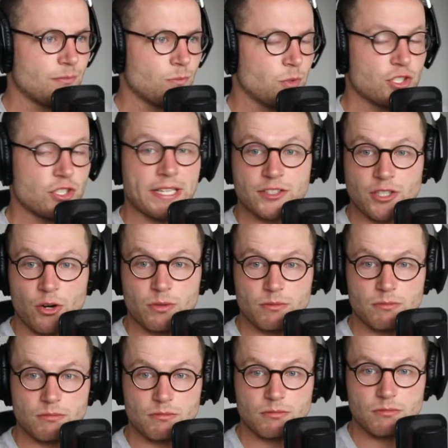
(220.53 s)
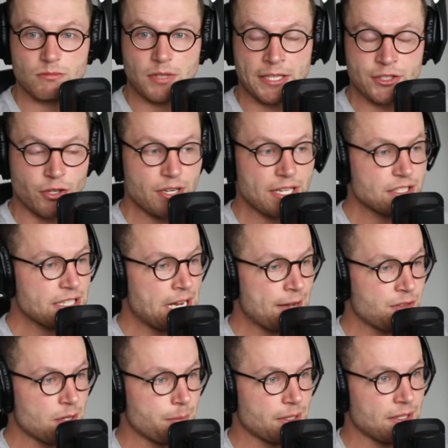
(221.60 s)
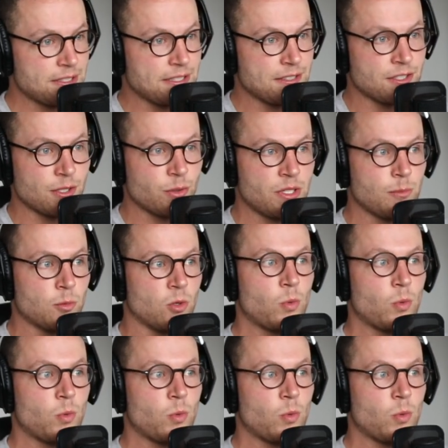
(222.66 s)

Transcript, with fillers: which I don't I don't actually have the ability to do anymore.